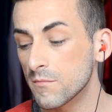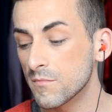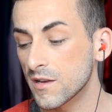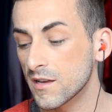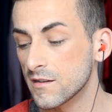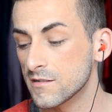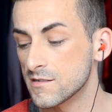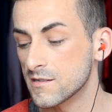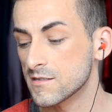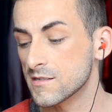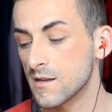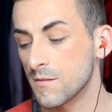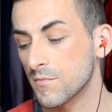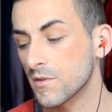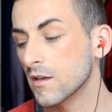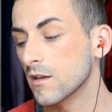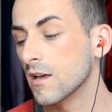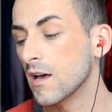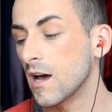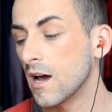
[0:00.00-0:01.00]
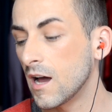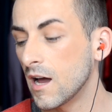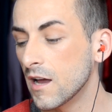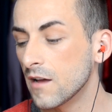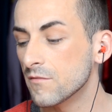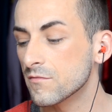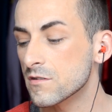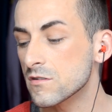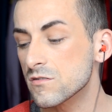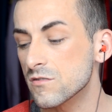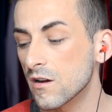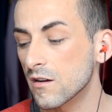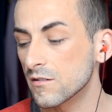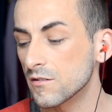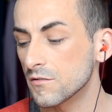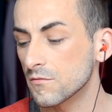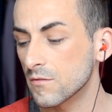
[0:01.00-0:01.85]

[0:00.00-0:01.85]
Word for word: because it's something that I've struggled